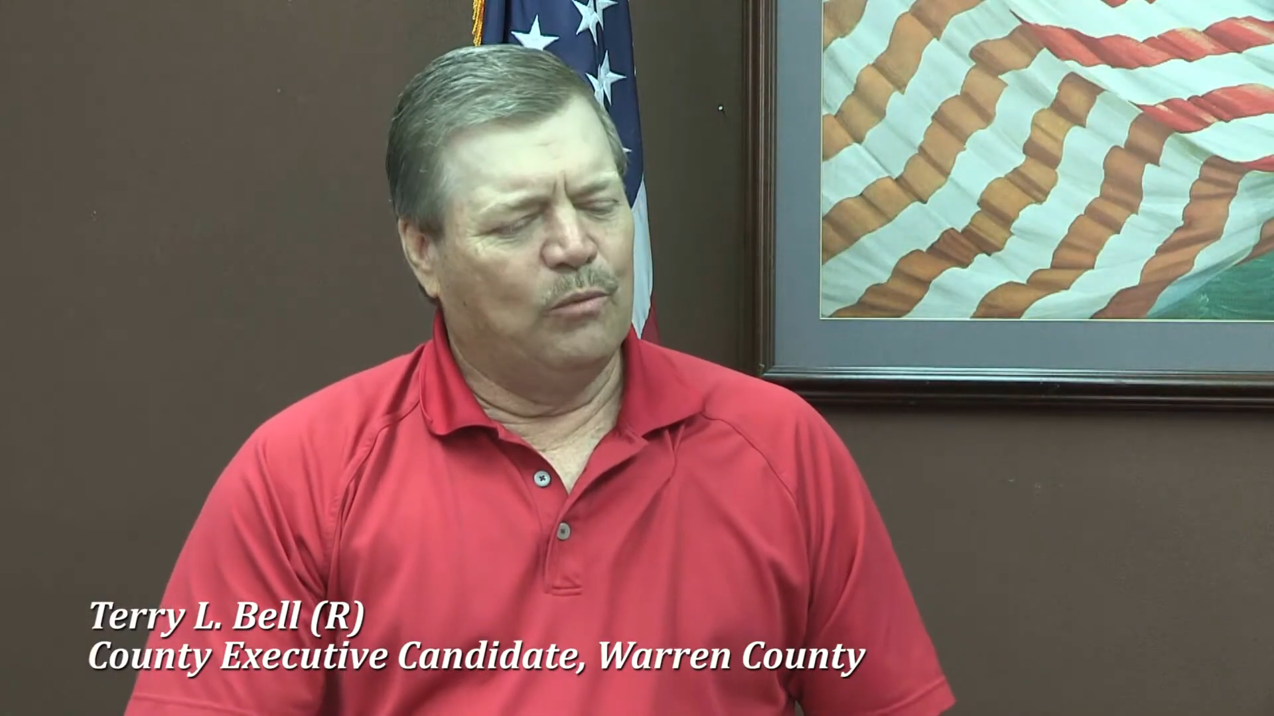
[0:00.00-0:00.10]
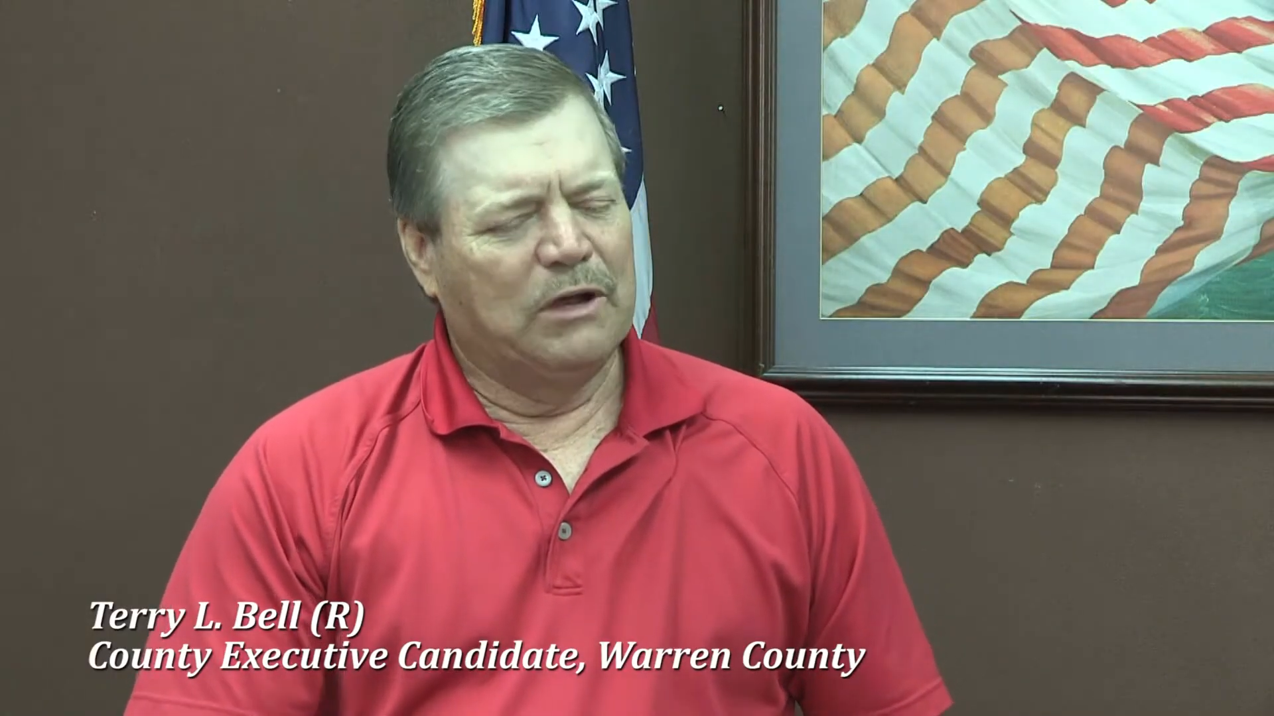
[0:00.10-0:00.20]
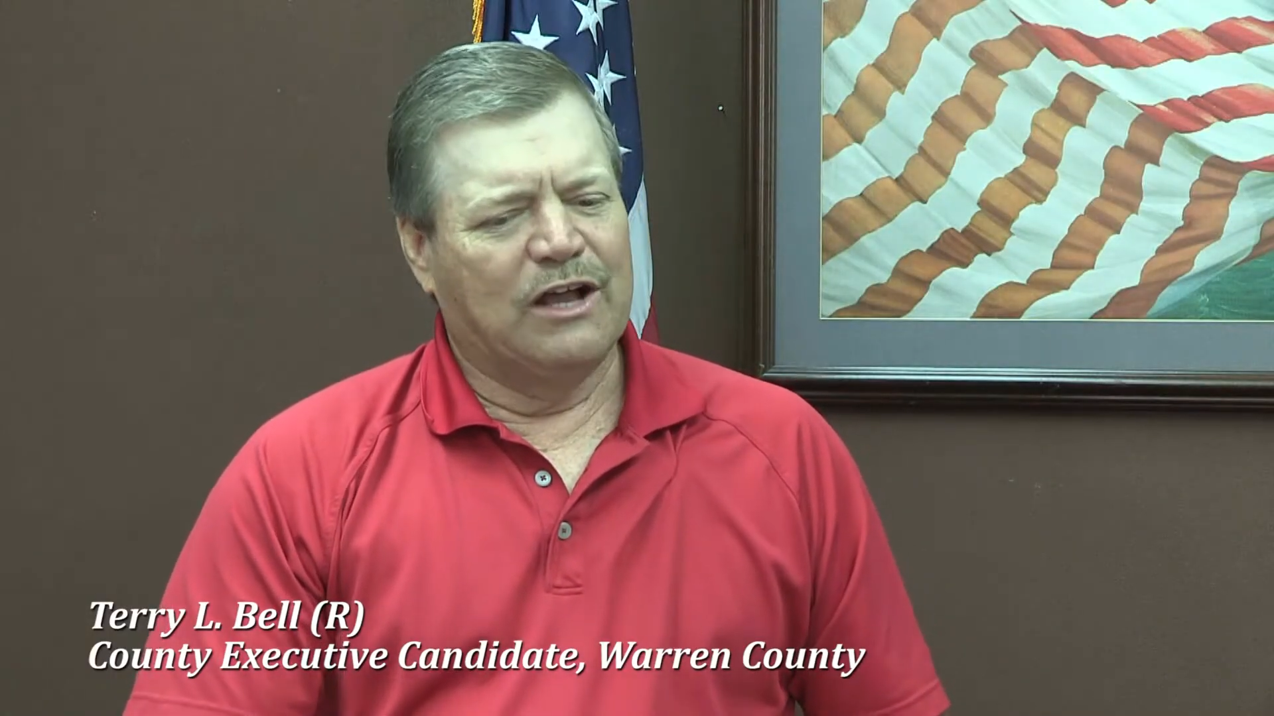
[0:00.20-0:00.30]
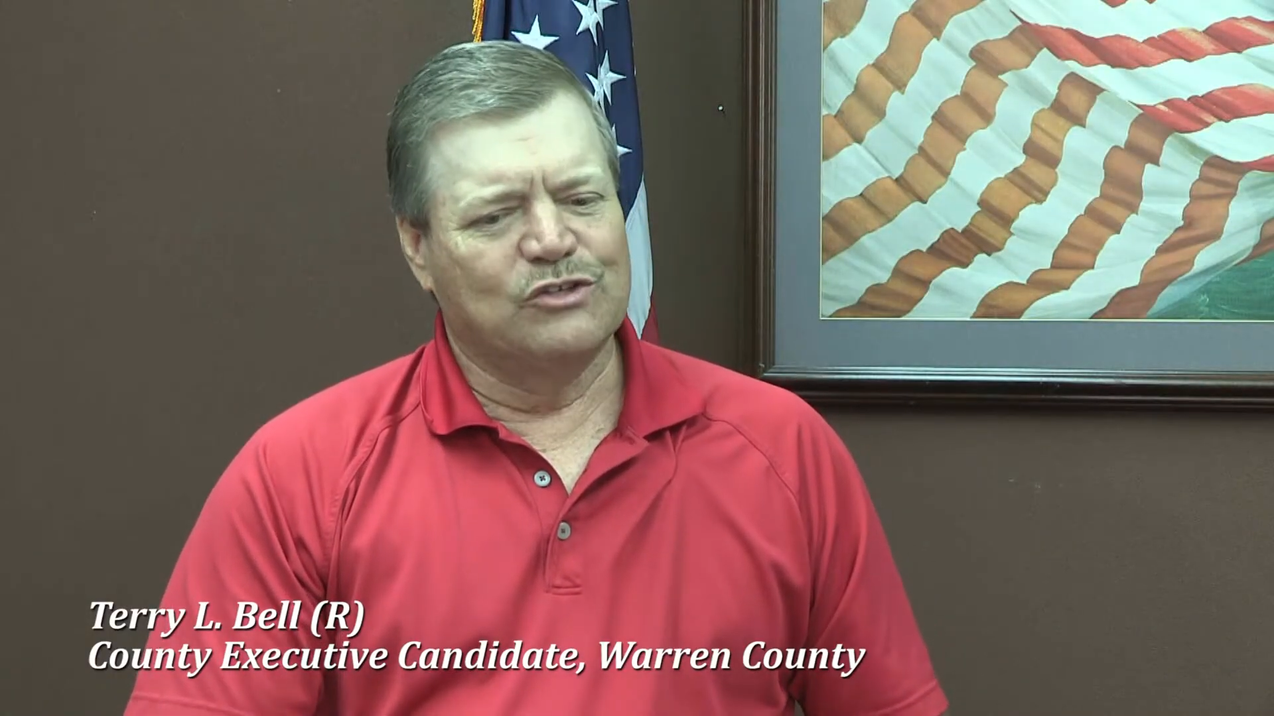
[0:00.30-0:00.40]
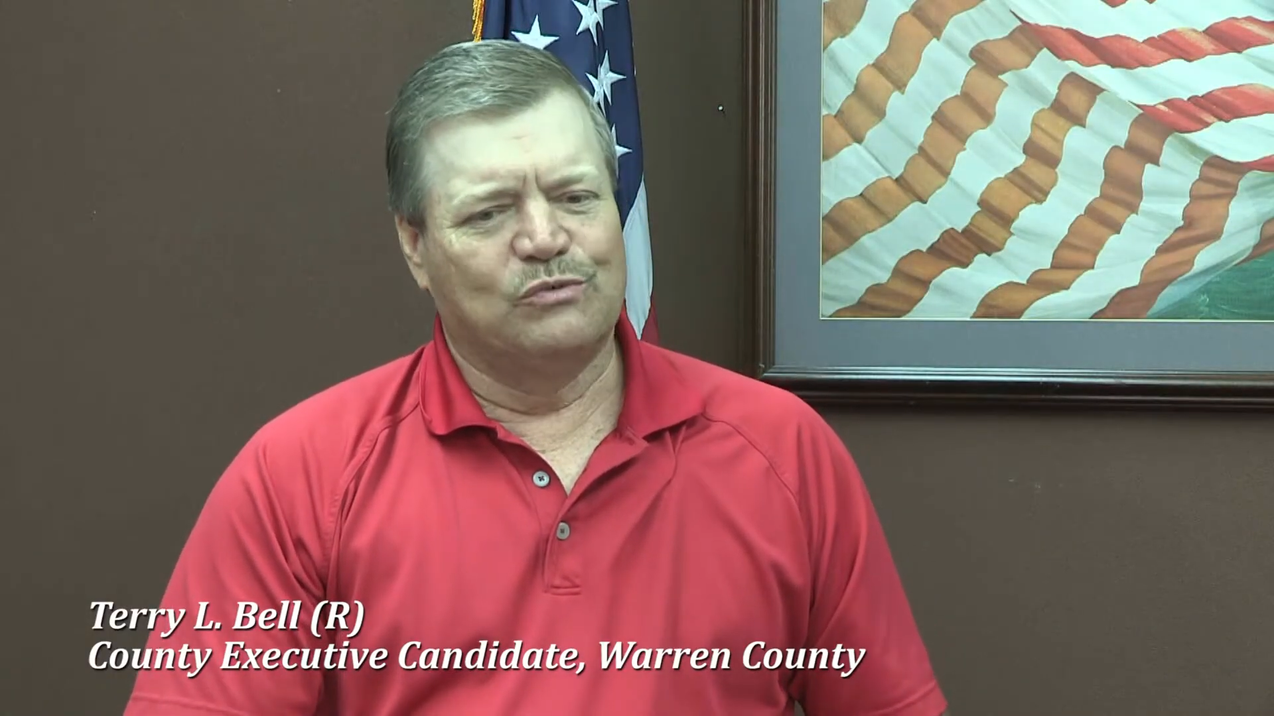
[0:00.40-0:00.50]

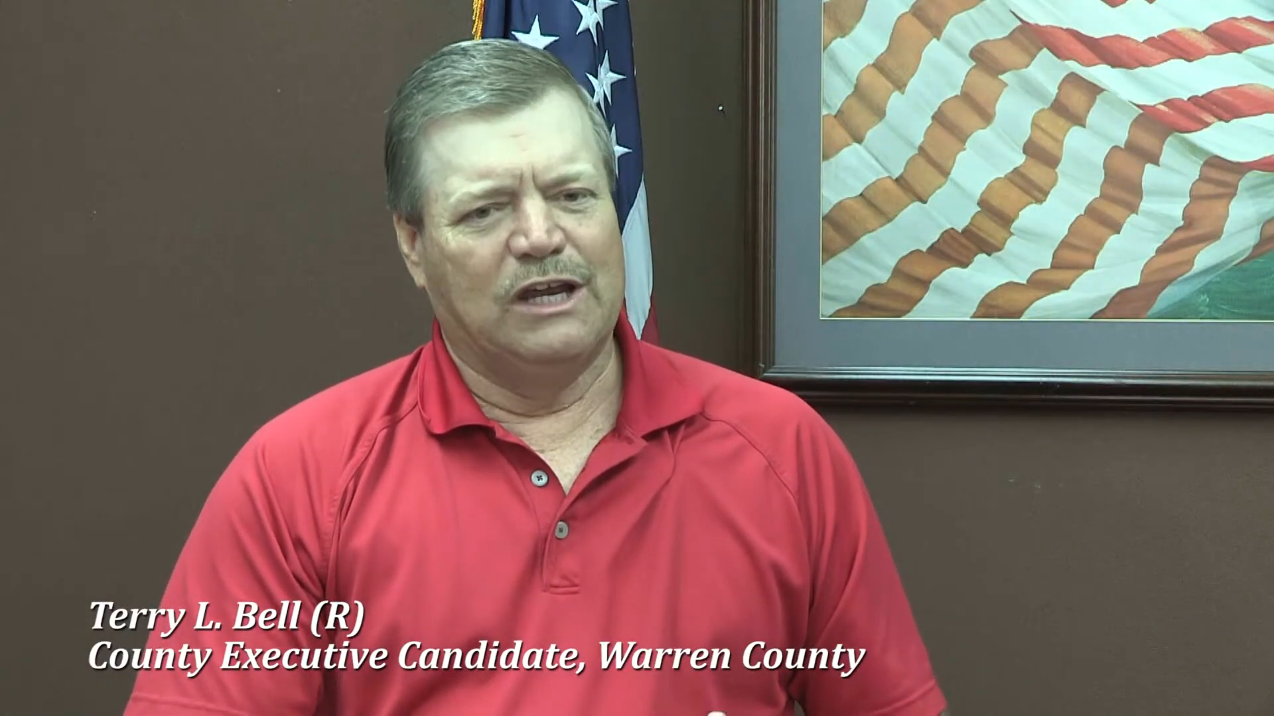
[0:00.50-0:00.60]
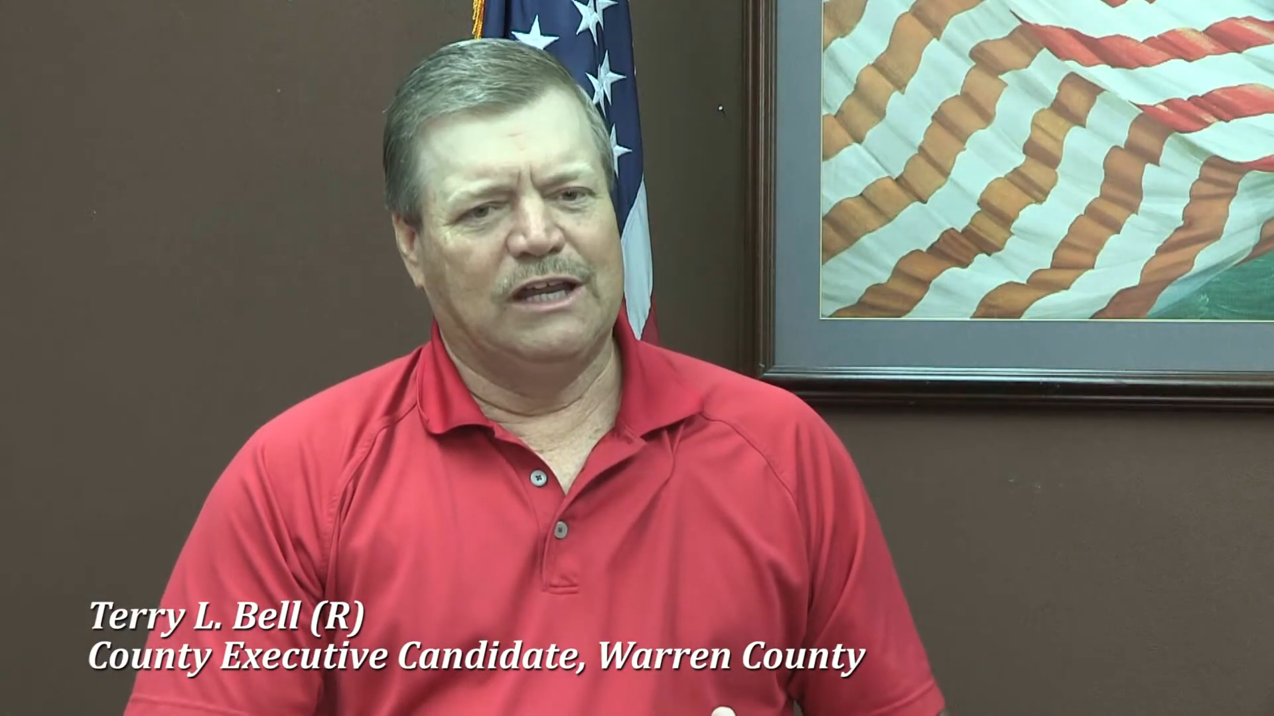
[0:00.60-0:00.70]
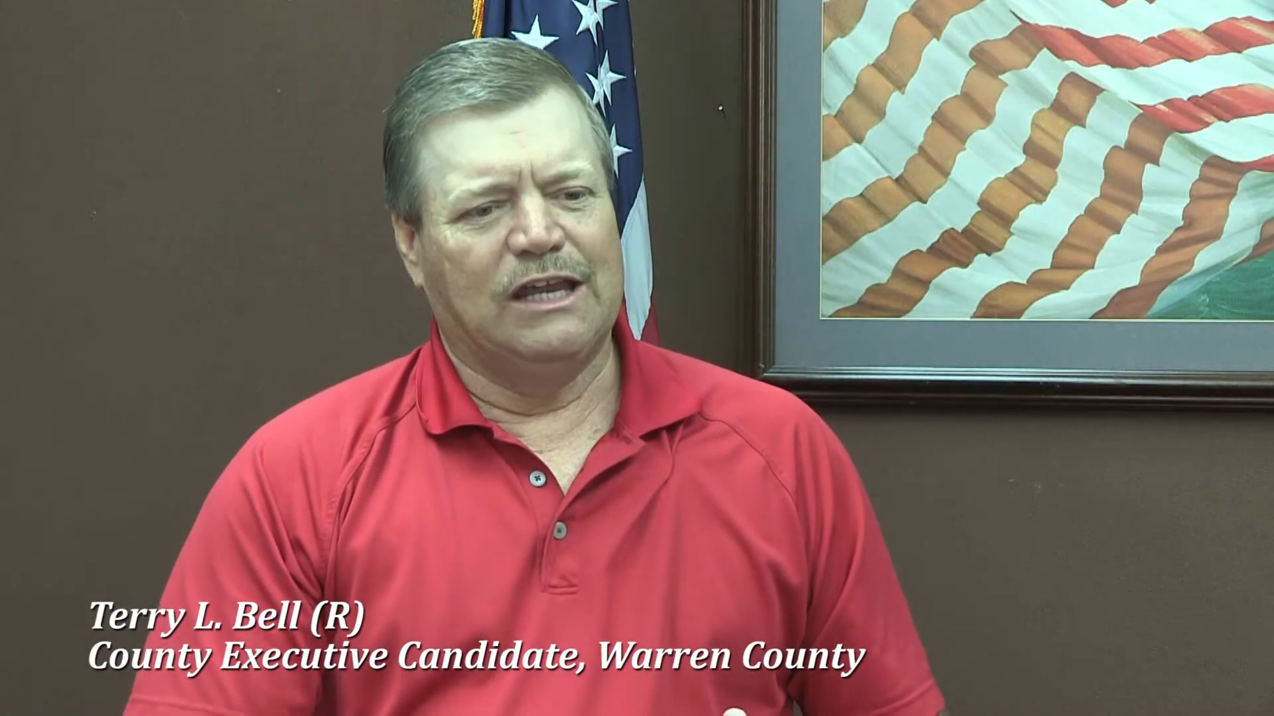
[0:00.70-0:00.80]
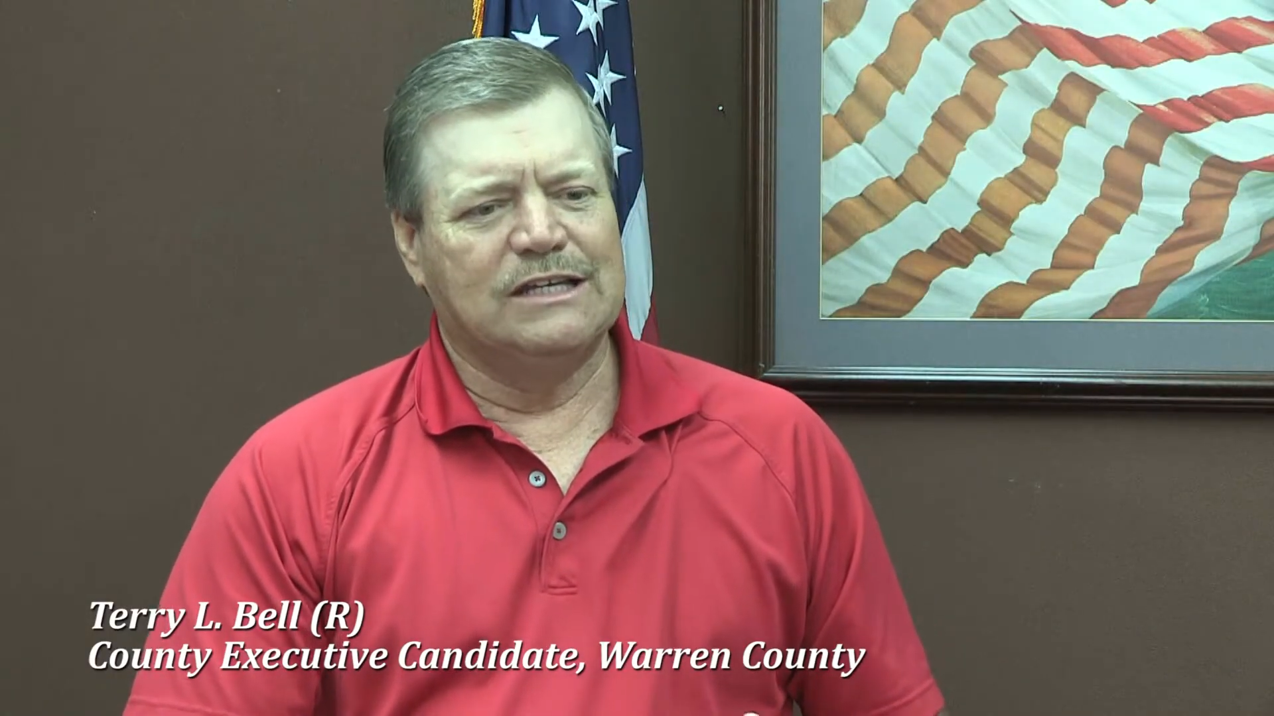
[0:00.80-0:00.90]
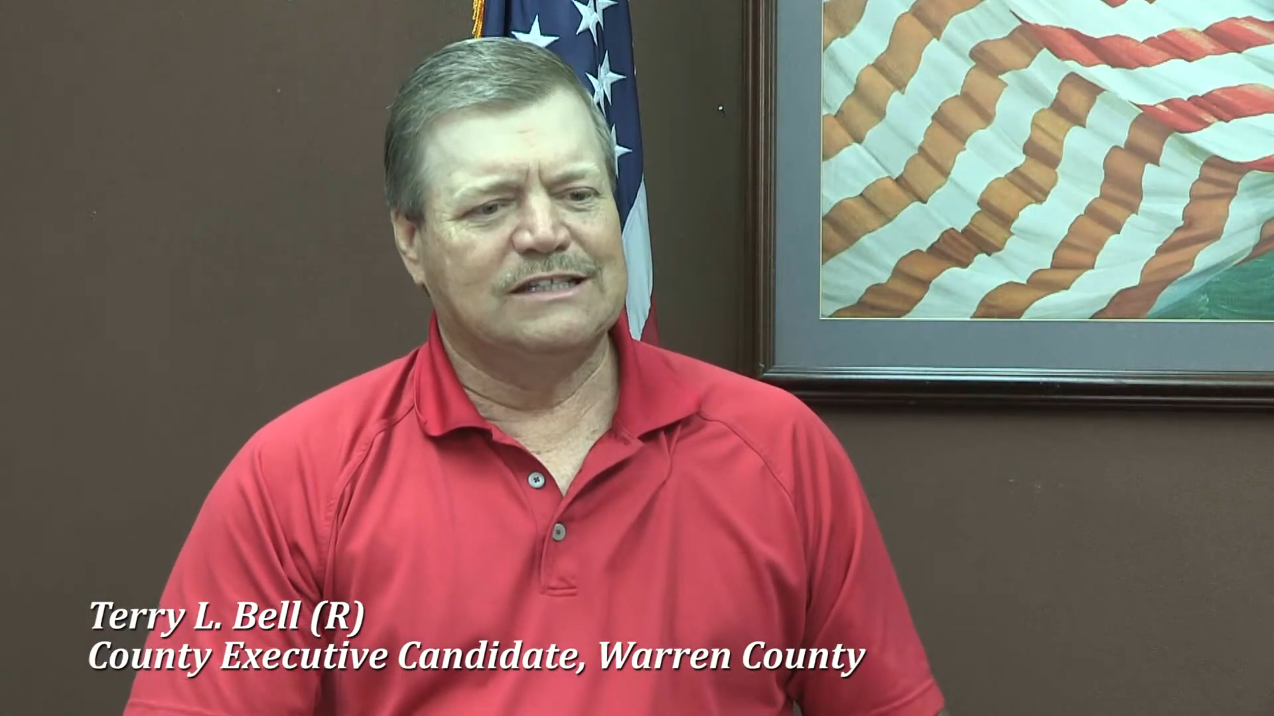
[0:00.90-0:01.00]
because
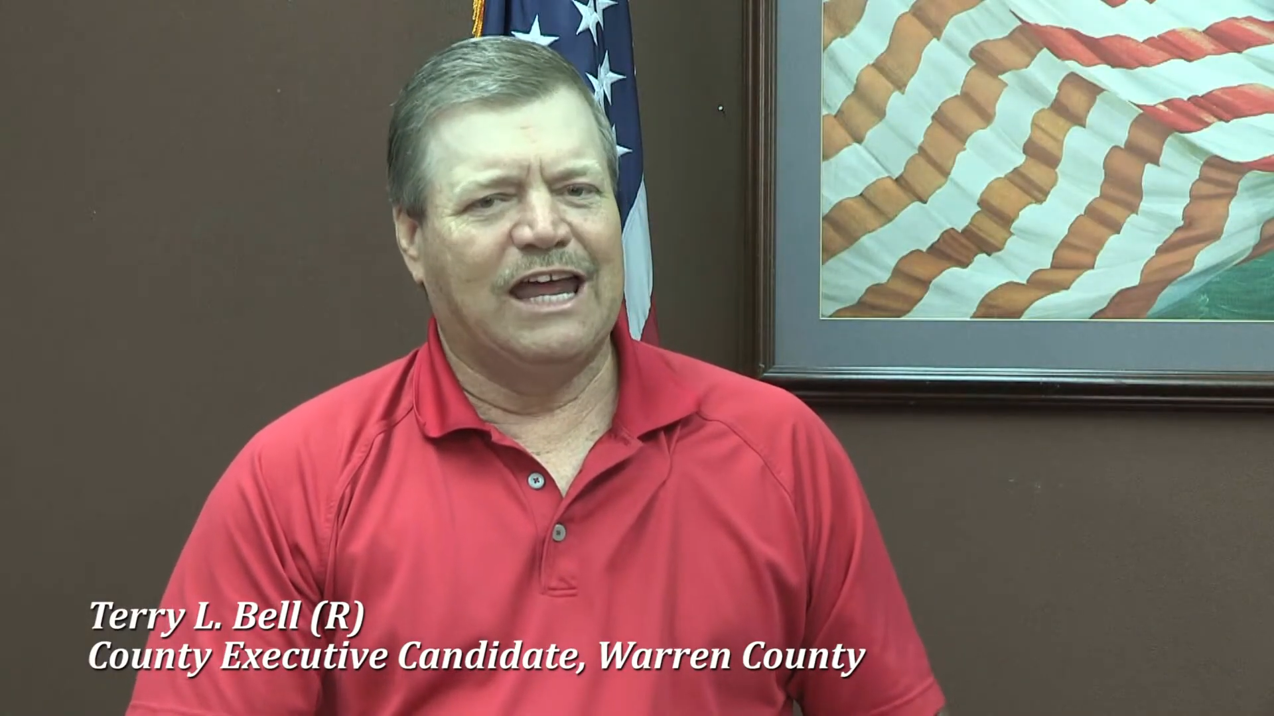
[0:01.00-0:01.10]
really as